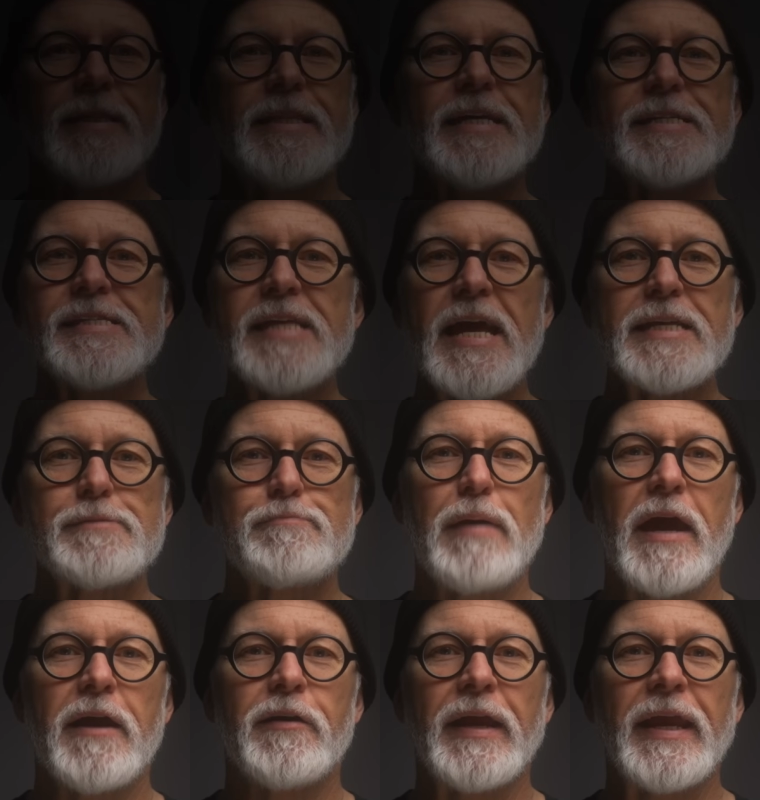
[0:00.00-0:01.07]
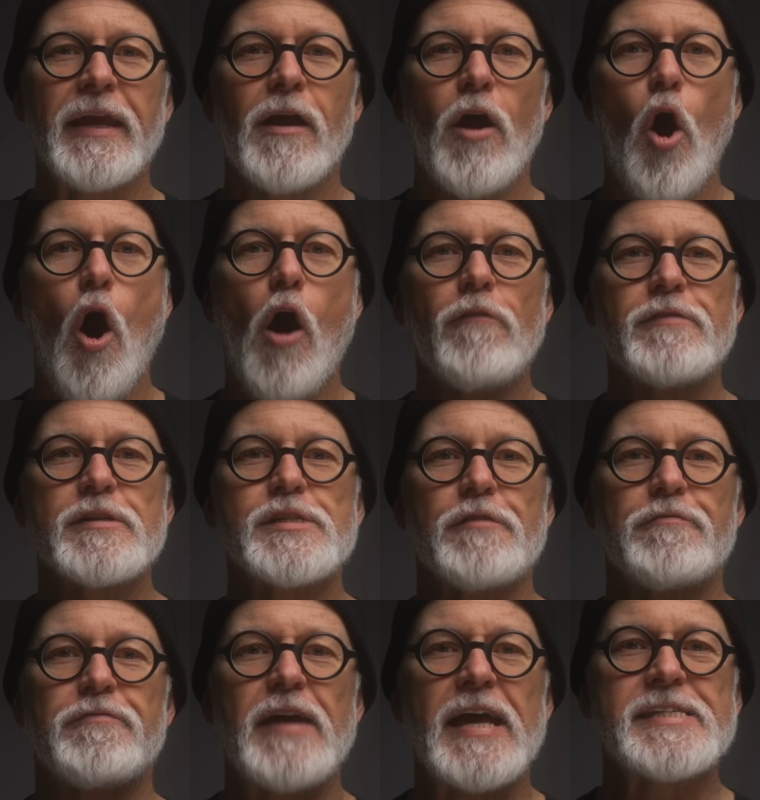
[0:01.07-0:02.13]
This next pairing offers a
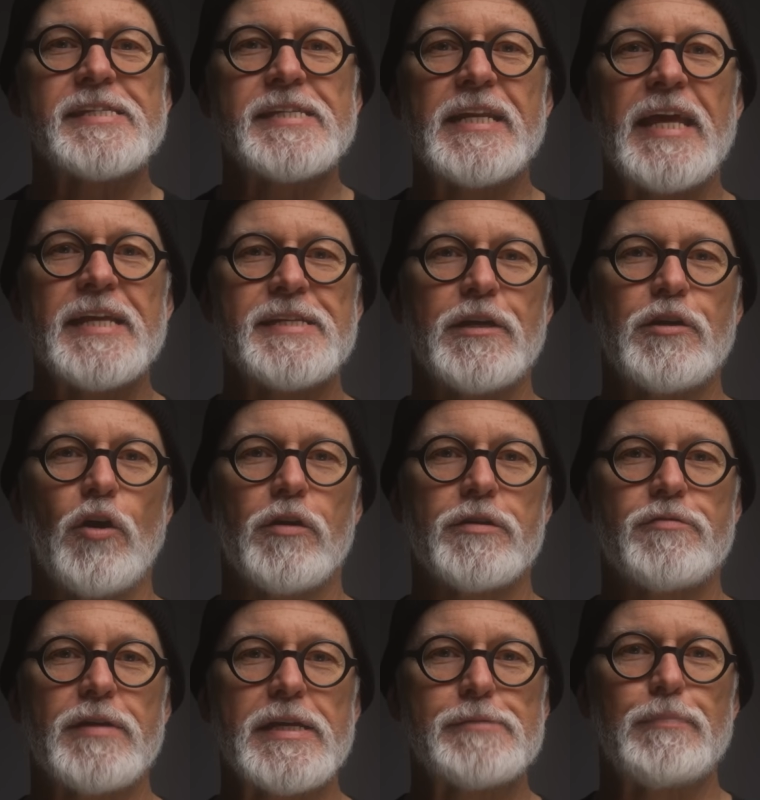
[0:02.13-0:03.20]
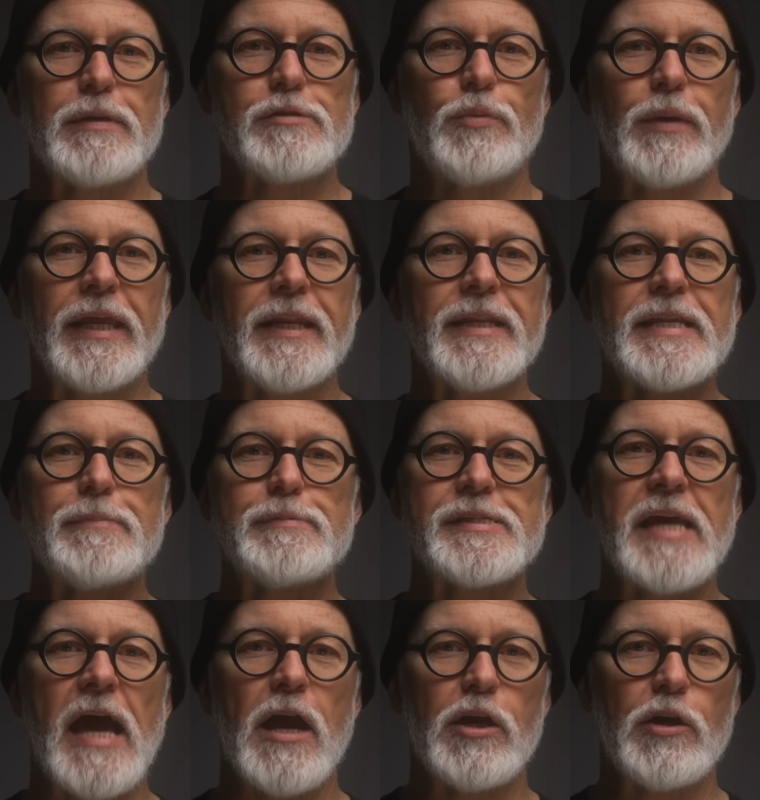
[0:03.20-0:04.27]
fascinating contrast between deep
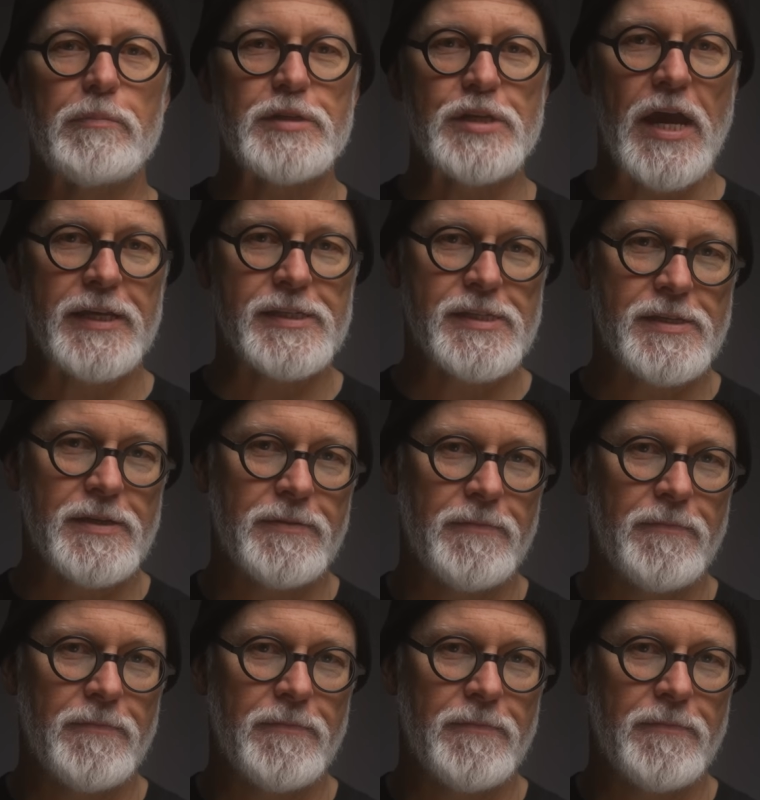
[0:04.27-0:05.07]
sky objects.